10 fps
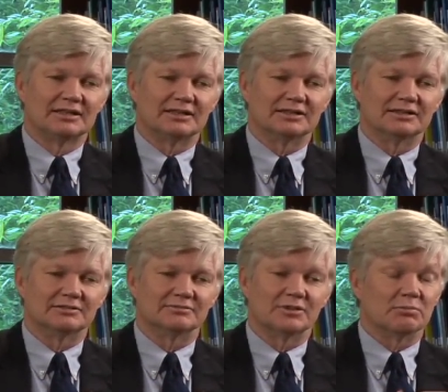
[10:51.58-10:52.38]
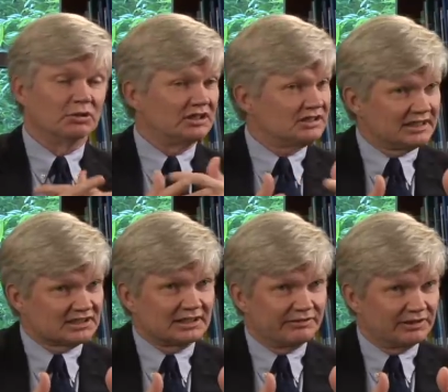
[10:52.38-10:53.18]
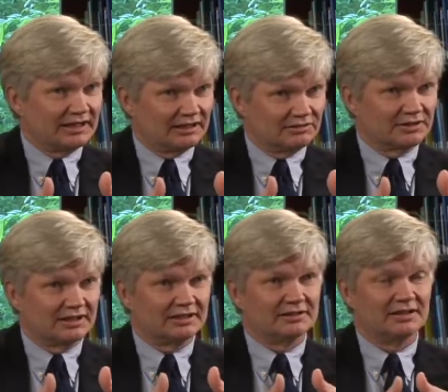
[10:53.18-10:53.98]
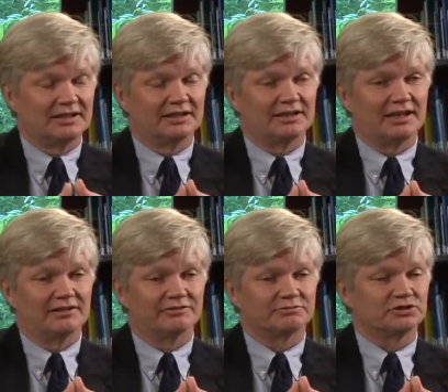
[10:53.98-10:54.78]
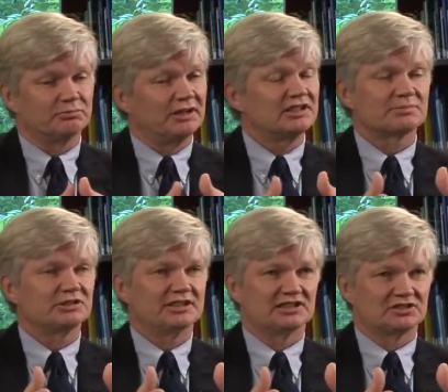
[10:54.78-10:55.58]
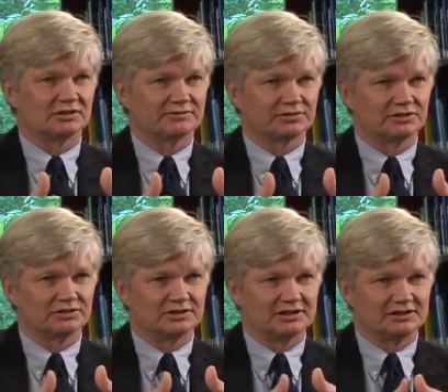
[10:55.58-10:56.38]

uh, blood tests even now that, that have tremendous potential for,